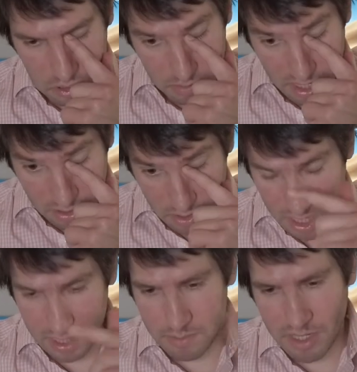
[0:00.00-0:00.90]
So I'm like,
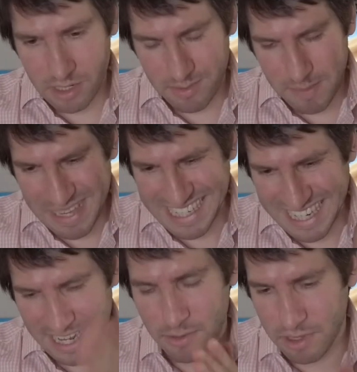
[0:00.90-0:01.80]
okay, let me let me be
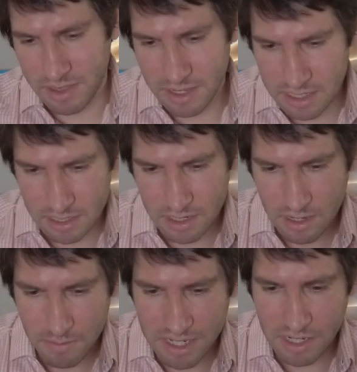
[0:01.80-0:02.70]
tight with this
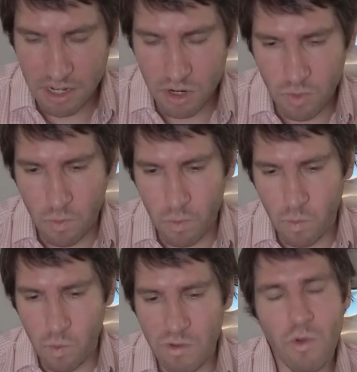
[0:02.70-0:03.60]
because I know
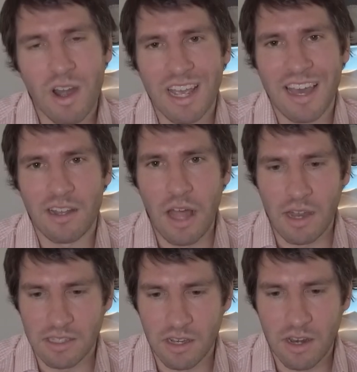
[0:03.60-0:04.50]
we want to get a
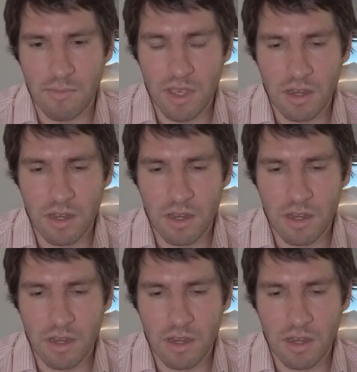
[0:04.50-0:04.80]
lot done. I